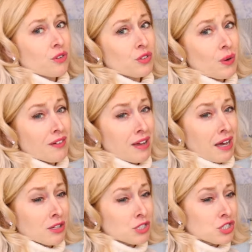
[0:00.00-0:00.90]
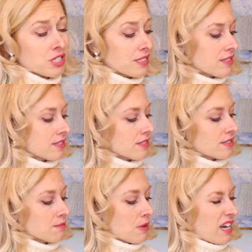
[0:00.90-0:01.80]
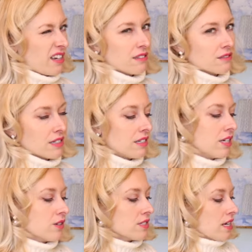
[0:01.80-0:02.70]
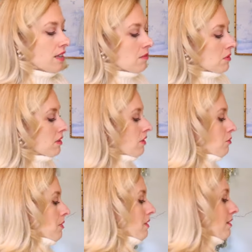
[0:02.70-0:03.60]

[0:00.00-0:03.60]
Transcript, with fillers: if you have allergies, this might irritate them a little bit.